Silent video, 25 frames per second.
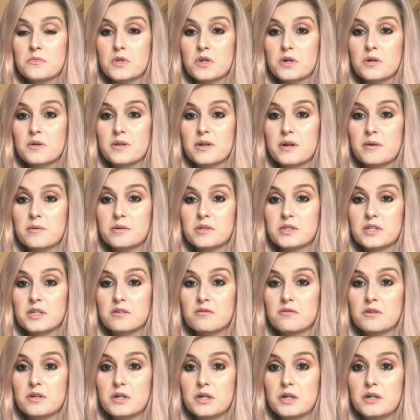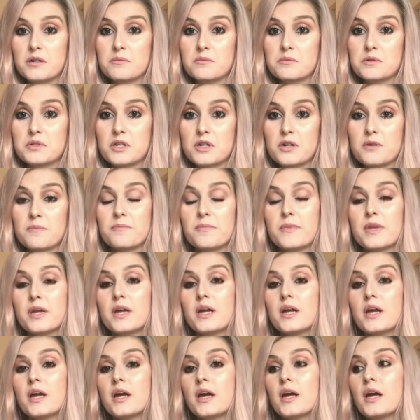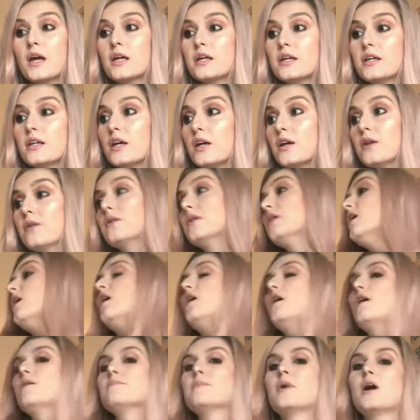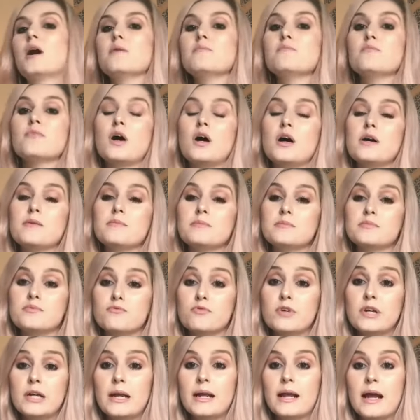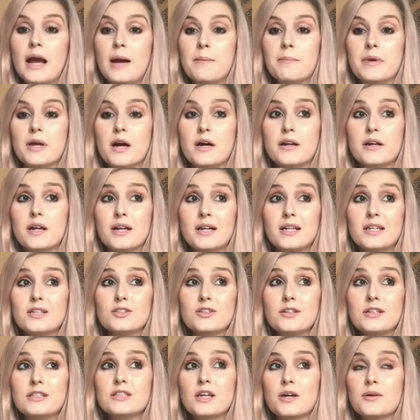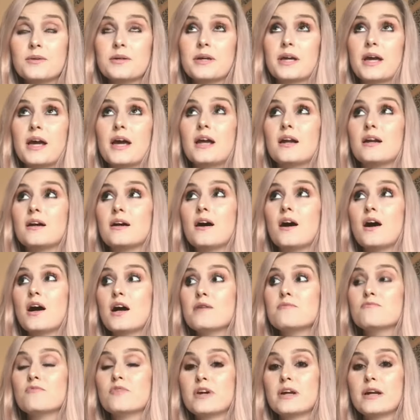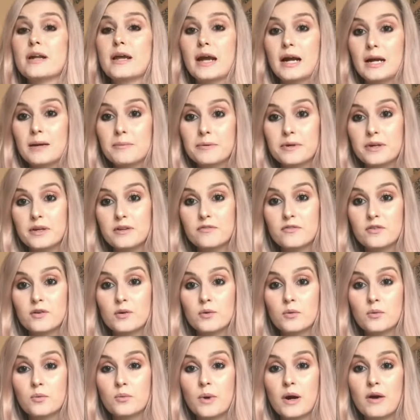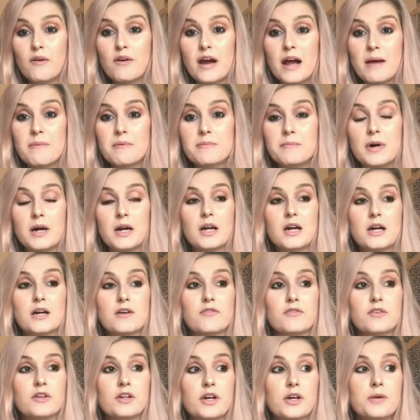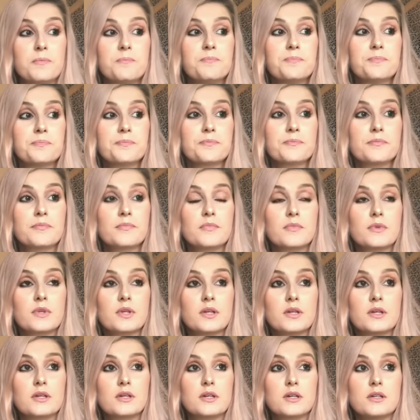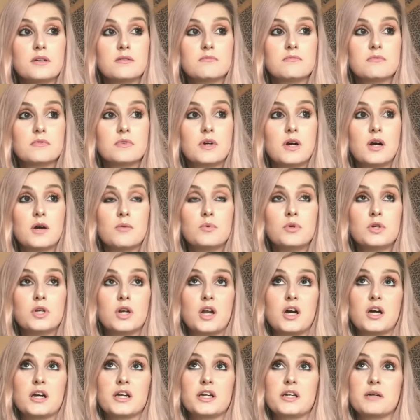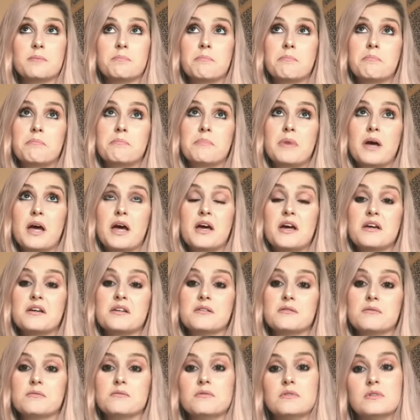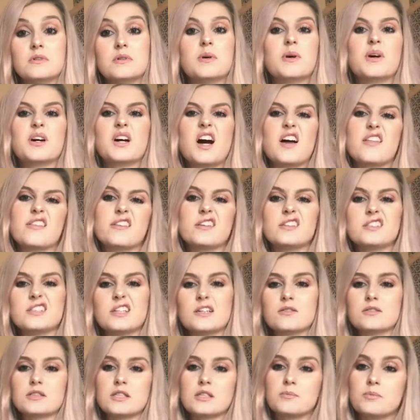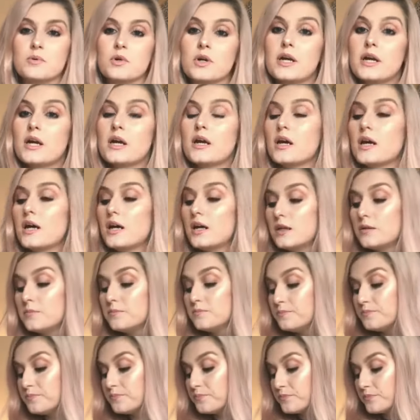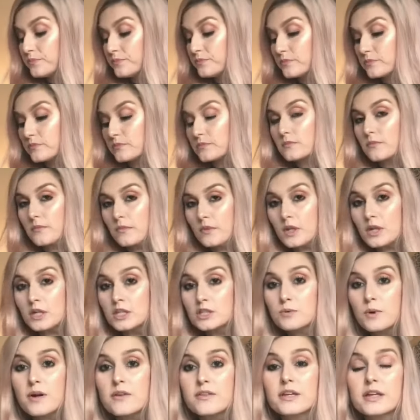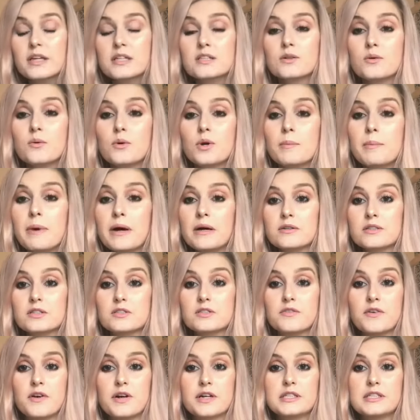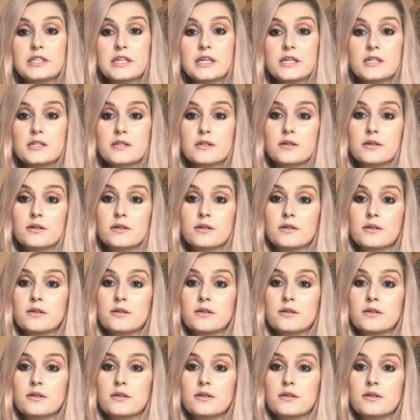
no, that was it really. So, you know, I'm really happy, and I literally don't care. Like, I am really happy for where I am in my life, you know. I would like pet, I'll cut this out because that's boring. So I think it's all about just finding